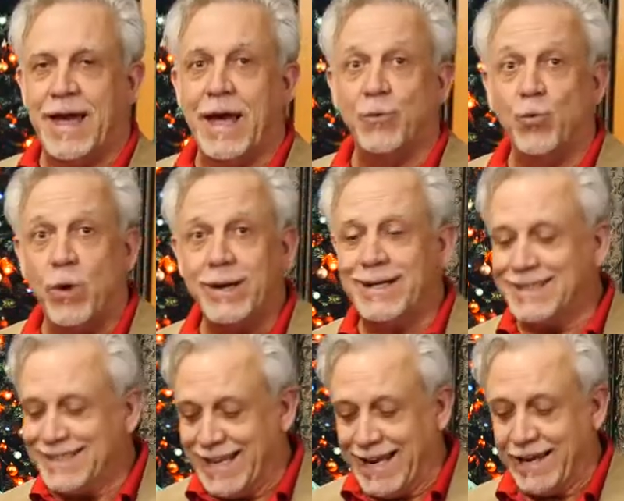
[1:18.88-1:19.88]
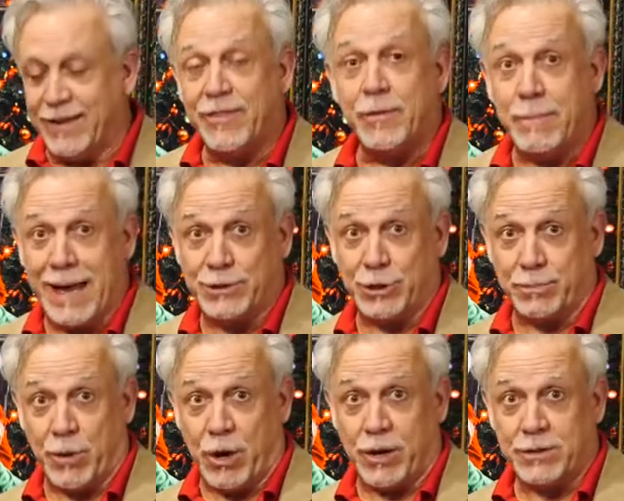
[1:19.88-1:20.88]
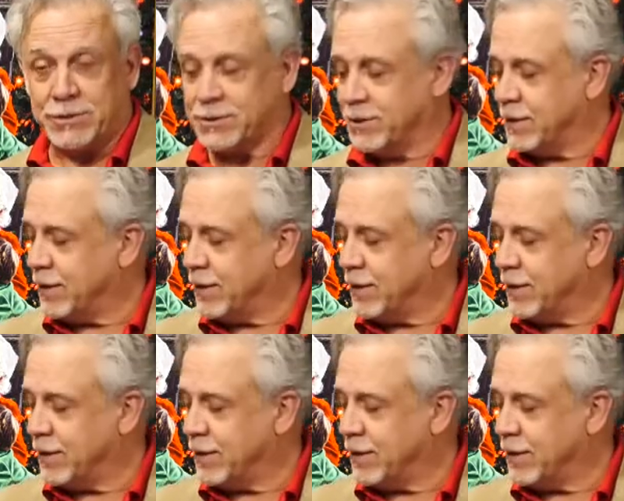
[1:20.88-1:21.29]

And what is in the magic box?